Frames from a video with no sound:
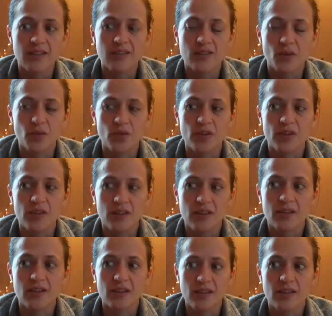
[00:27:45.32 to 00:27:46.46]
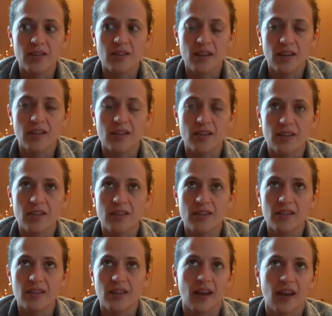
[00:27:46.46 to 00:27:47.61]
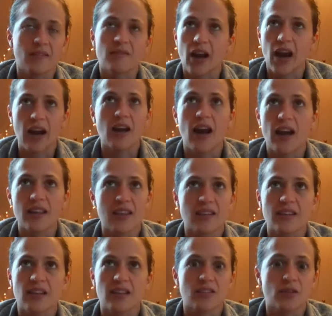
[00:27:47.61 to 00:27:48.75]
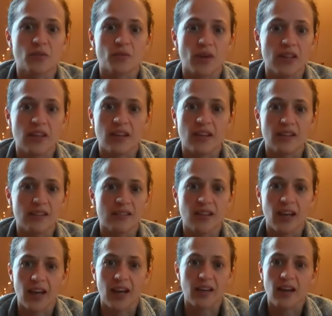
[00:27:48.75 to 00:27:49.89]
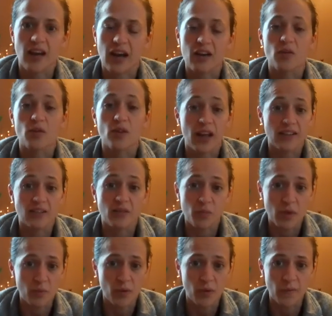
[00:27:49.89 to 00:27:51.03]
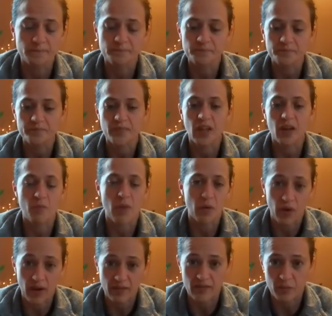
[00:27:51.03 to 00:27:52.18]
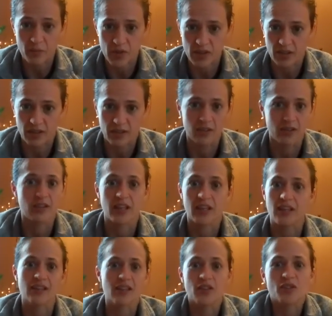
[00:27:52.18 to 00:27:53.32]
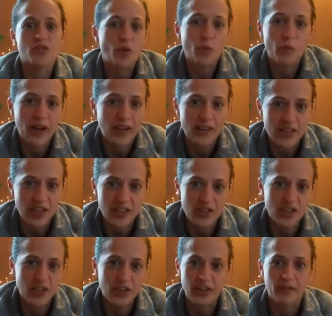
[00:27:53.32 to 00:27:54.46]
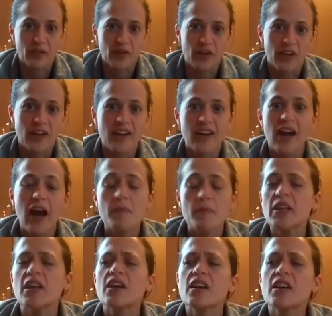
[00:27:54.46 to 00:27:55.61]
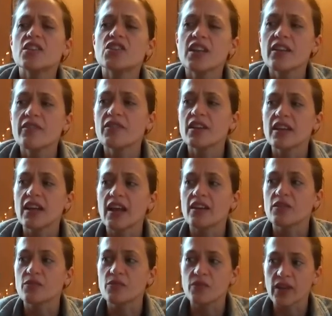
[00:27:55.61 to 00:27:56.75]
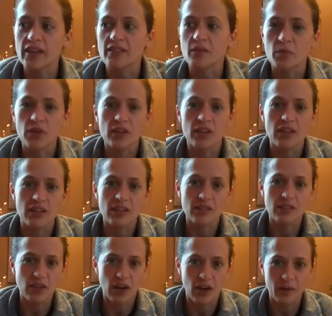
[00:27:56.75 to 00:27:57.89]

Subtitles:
So and yeah, I think that's a great thing because I know lots of people, my wife in particular, like there's no way that she could ever, I mean, she definitely has flexibility.